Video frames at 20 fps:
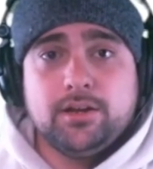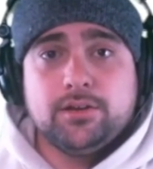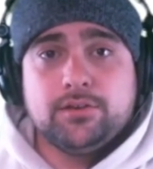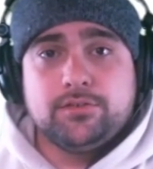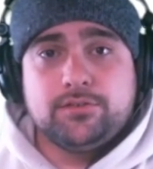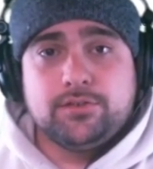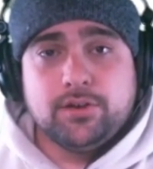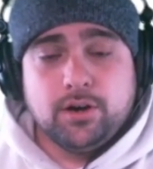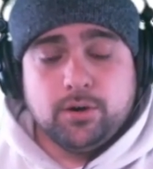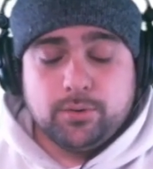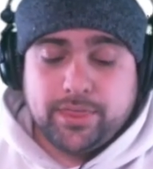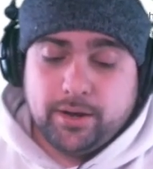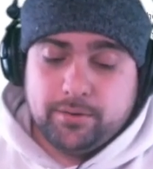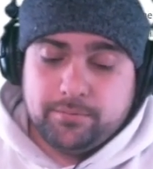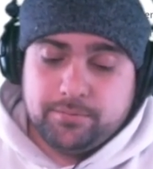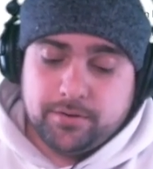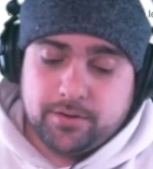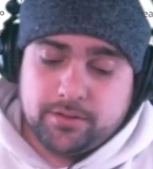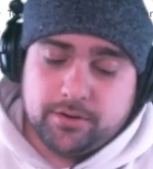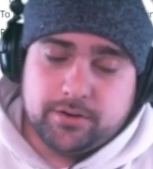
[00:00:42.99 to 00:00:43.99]
So
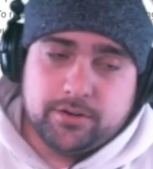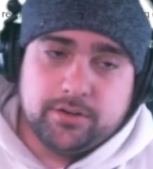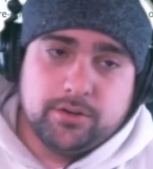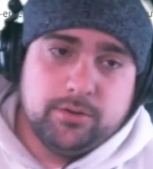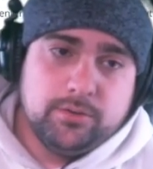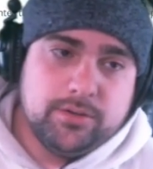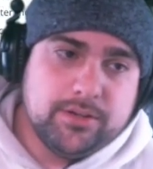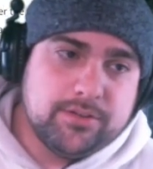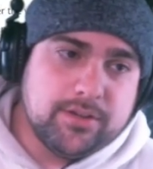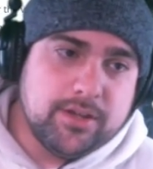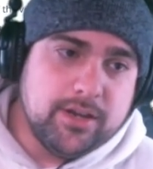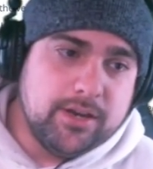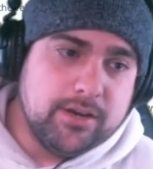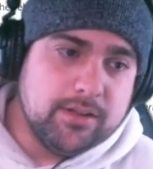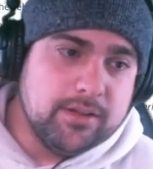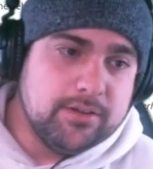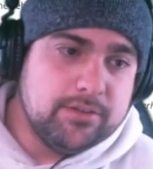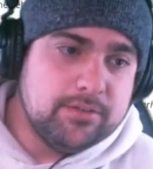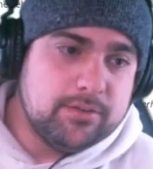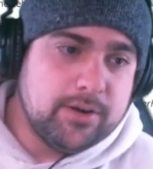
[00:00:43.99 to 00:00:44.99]
without further ado, let's get into
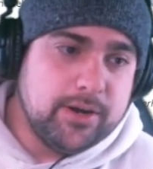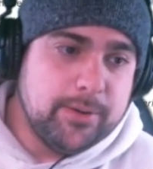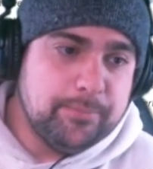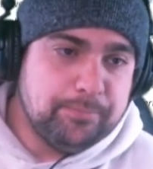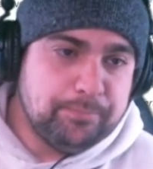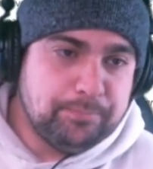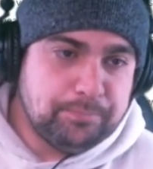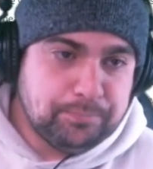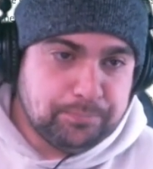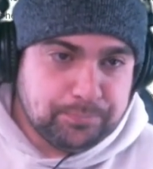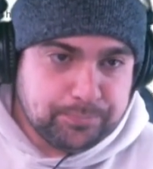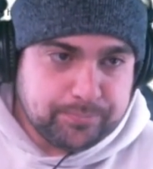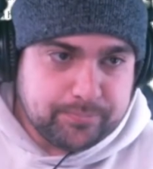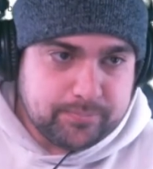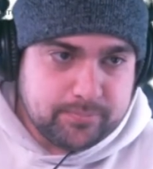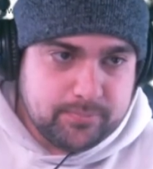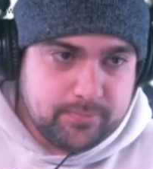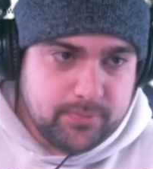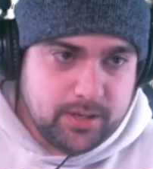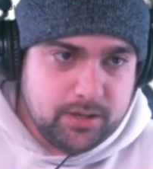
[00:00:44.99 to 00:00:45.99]
this, right?
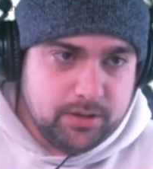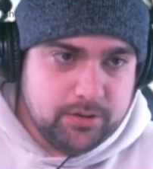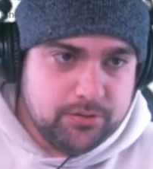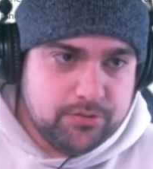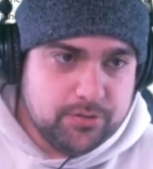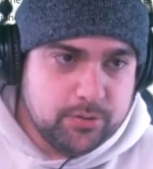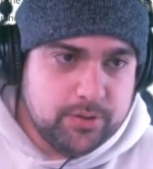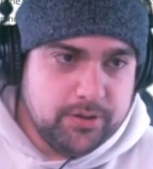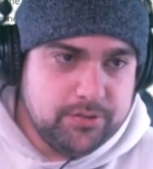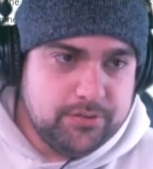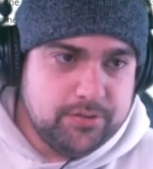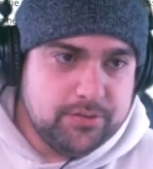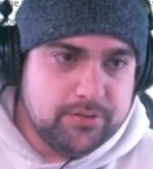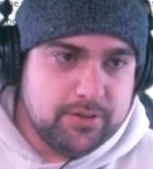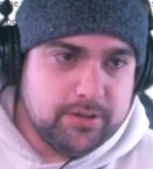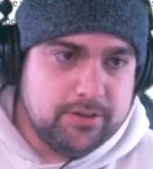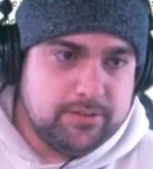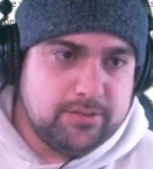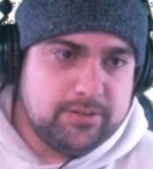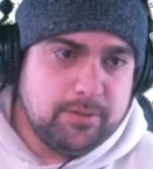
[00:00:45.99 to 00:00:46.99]
So this is
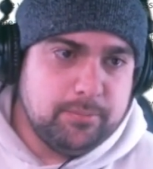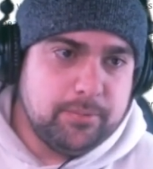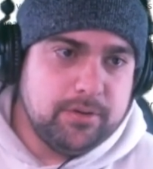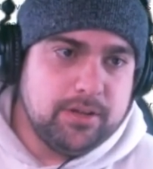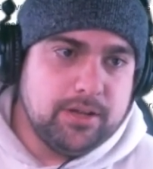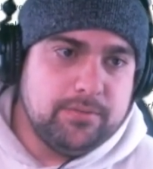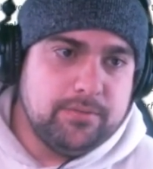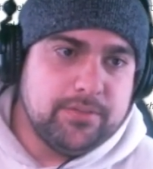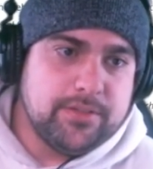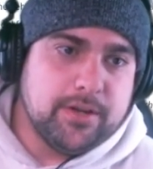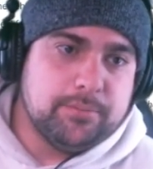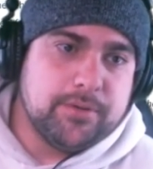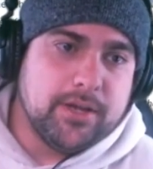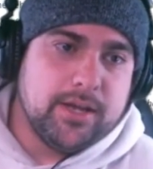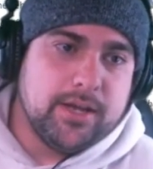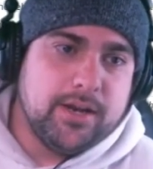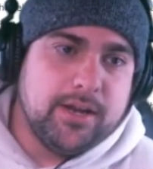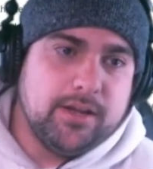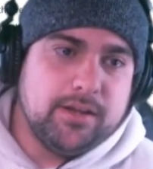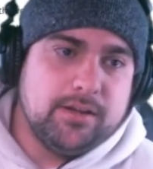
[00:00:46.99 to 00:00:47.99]
the December 11th
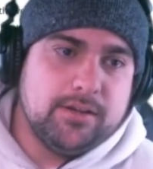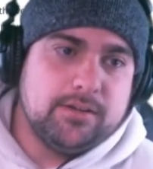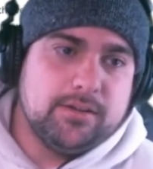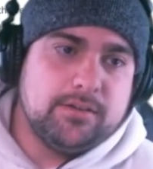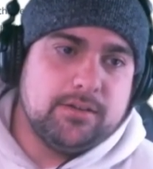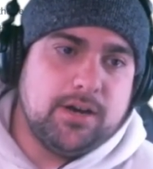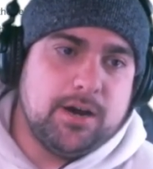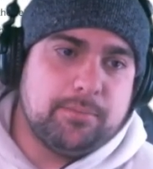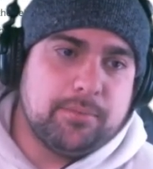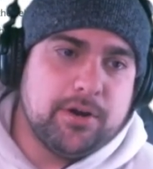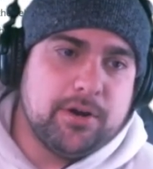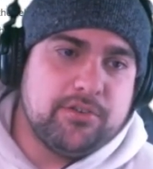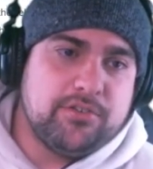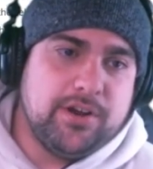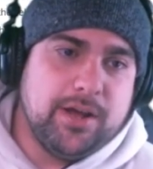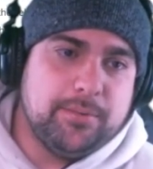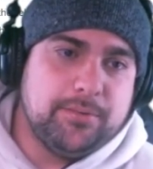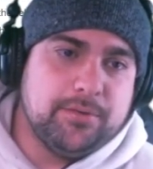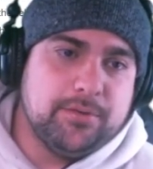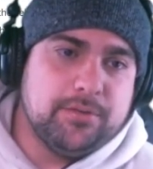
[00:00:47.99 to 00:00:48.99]
update, Operation
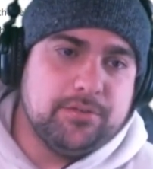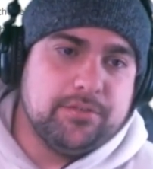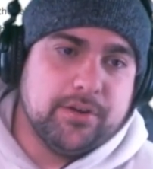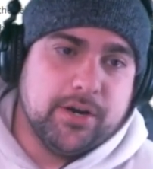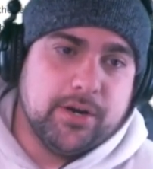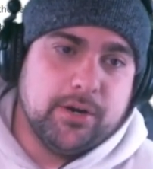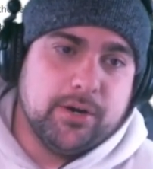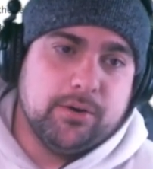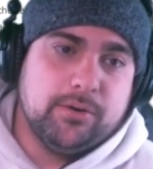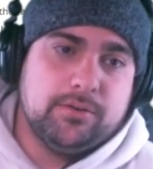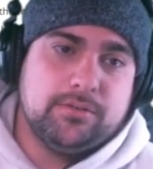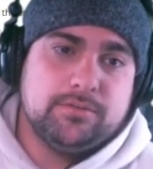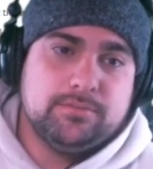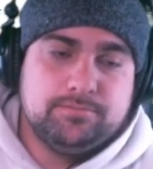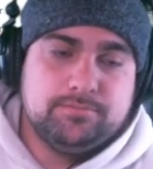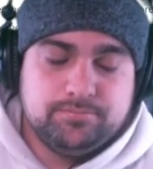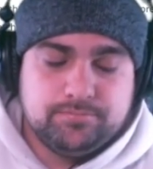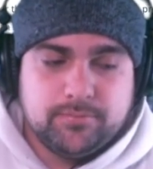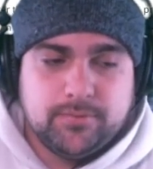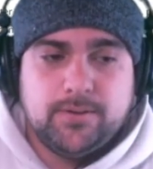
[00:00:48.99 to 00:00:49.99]
Absolute Zero.
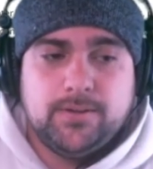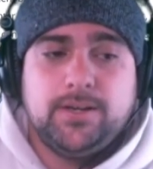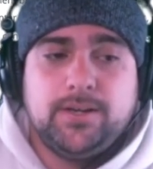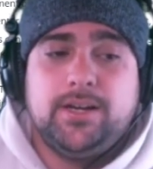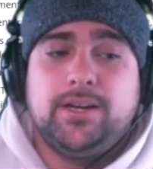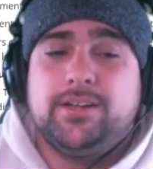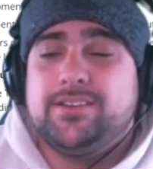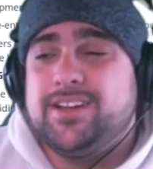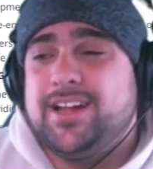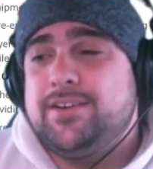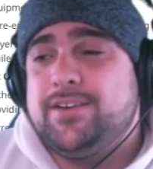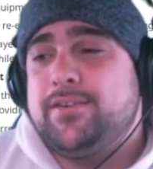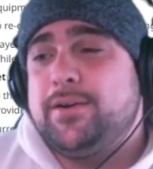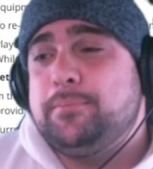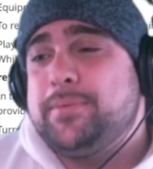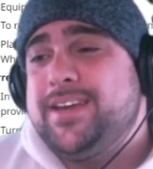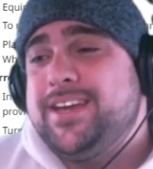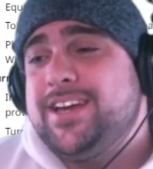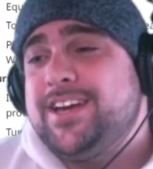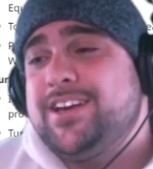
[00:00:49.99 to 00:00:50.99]
It's live on
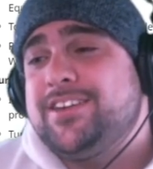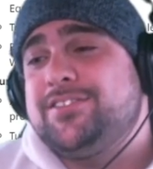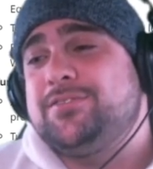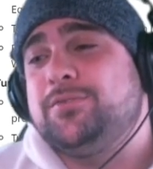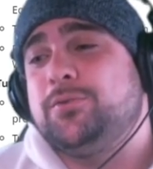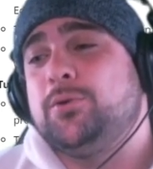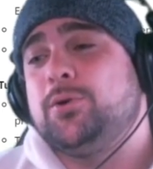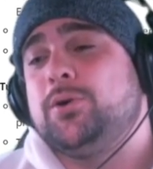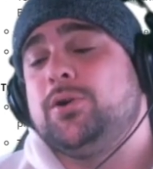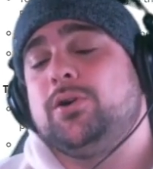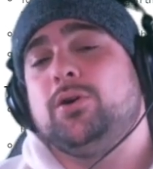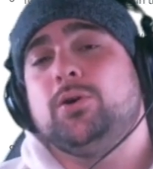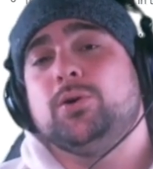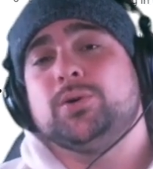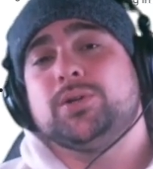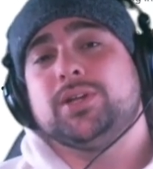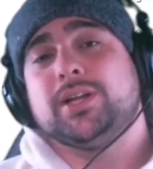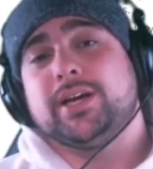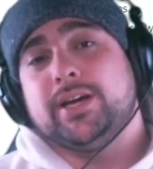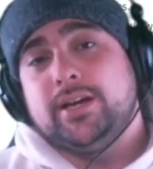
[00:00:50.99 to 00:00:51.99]
PS4
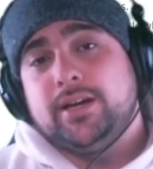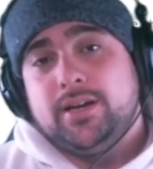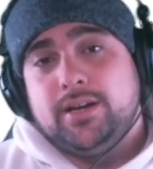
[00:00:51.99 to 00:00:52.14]
only.